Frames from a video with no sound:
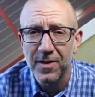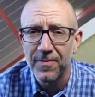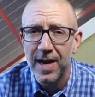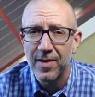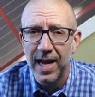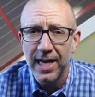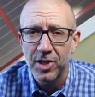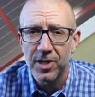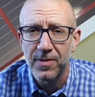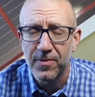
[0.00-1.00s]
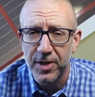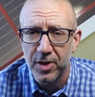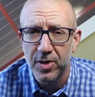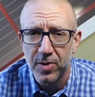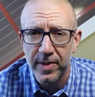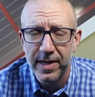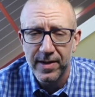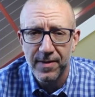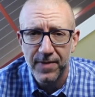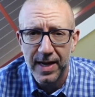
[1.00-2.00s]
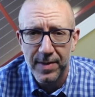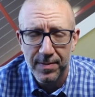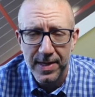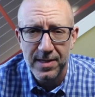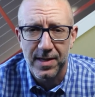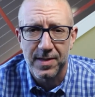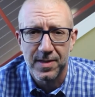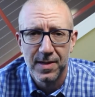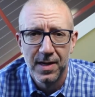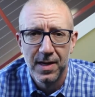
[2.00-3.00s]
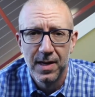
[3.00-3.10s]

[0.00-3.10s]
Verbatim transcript: are the foundation for your career in the family business.